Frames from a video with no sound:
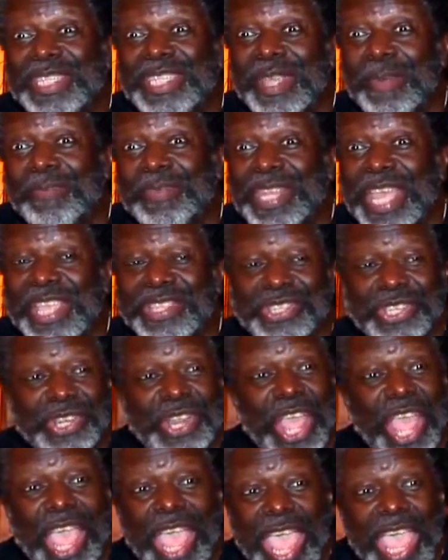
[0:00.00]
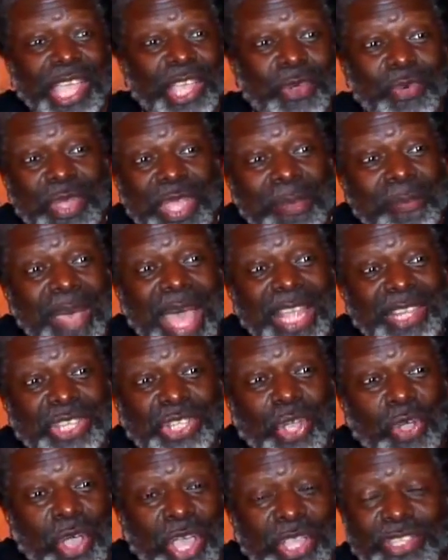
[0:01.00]
temptation, echoing my
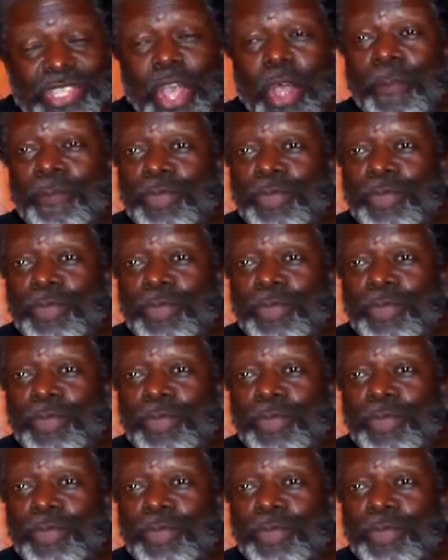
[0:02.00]
choice.